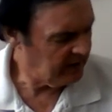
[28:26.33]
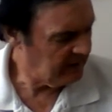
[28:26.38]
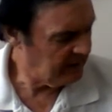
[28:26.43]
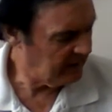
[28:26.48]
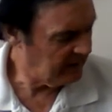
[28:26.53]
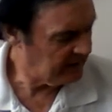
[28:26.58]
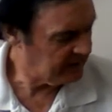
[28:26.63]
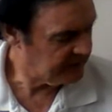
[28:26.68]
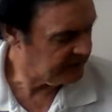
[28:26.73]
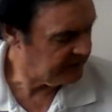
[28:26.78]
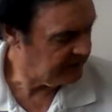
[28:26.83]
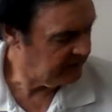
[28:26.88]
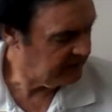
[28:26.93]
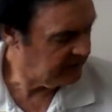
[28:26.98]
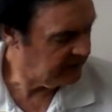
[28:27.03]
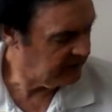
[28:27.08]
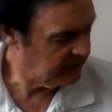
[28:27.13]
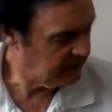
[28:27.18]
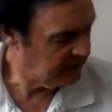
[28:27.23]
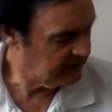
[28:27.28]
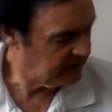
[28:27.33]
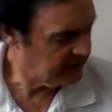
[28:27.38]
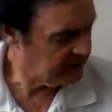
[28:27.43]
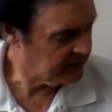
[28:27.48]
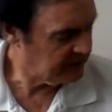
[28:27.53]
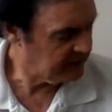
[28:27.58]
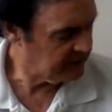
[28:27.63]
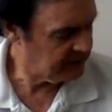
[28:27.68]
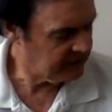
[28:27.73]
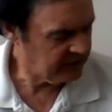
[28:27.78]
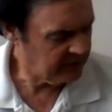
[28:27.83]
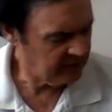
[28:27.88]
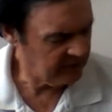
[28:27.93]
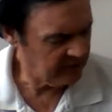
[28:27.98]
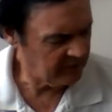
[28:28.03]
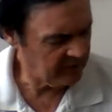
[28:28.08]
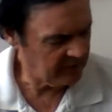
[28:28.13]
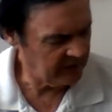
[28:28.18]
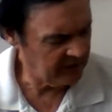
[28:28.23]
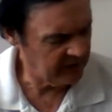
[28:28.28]
that's these
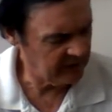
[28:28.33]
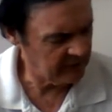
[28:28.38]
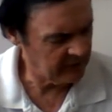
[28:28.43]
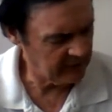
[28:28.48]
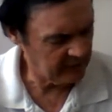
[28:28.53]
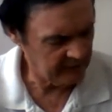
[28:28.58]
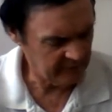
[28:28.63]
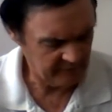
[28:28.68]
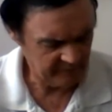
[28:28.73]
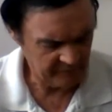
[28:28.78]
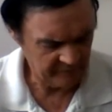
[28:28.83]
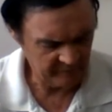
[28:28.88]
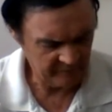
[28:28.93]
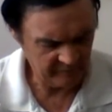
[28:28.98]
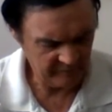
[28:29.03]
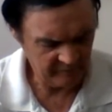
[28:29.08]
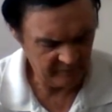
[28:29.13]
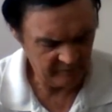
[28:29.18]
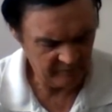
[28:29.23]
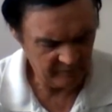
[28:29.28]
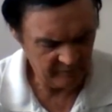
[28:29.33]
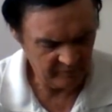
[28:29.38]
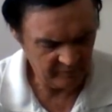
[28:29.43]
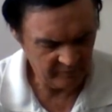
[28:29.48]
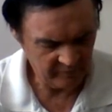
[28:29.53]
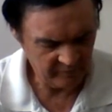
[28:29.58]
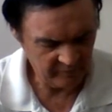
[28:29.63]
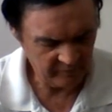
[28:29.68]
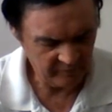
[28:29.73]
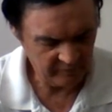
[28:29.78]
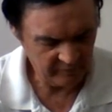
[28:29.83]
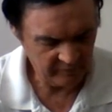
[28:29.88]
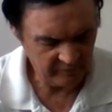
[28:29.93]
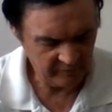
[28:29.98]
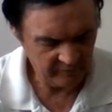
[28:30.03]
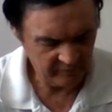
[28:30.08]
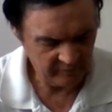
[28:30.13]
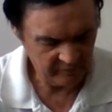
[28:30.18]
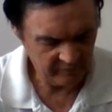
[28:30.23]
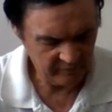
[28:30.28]
two here.
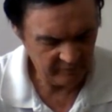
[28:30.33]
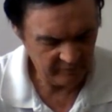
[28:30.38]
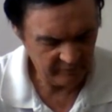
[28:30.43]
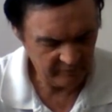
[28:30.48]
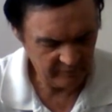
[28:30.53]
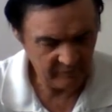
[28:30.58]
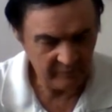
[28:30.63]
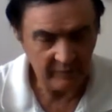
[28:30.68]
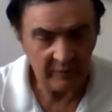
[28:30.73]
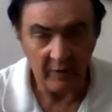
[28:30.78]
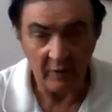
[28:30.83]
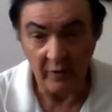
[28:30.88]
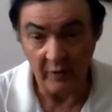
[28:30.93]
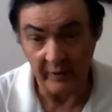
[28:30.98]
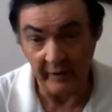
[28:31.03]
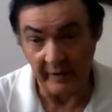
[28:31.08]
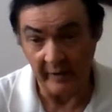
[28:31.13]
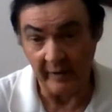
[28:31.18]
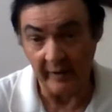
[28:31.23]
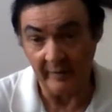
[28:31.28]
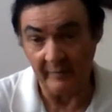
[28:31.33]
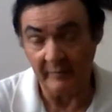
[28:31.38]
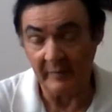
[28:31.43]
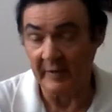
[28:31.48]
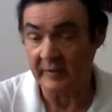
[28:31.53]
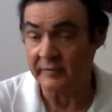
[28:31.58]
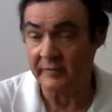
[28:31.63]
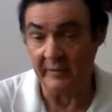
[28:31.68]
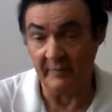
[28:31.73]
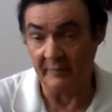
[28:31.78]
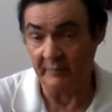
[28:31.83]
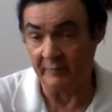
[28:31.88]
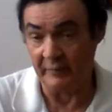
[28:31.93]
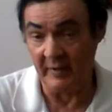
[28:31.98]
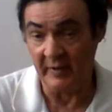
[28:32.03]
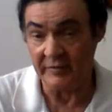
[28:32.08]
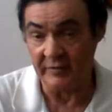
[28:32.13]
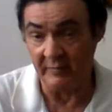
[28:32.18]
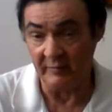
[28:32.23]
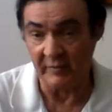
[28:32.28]
Oh yeah, that's a,
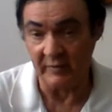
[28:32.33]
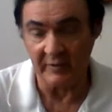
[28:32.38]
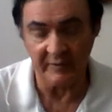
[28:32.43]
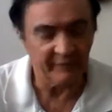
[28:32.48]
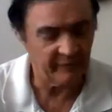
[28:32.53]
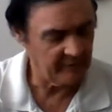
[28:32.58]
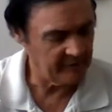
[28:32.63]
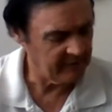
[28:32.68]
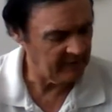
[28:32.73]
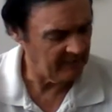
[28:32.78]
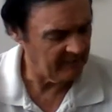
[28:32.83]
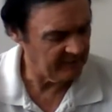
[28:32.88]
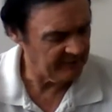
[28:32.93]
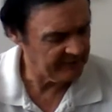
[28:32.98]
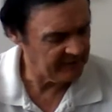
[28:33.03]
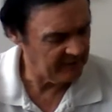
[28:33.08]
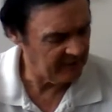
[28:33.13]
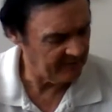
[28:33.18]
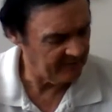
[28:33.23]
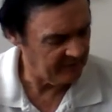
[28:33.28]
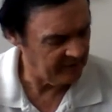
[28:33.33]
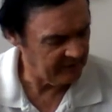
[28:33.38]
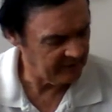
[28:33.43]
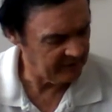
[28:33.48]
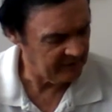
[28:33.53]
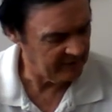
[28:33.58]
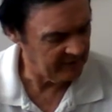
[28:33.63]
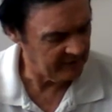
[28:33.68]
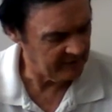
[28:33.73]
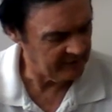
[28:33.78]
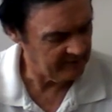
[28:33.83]
that's a beautiful double stop right there.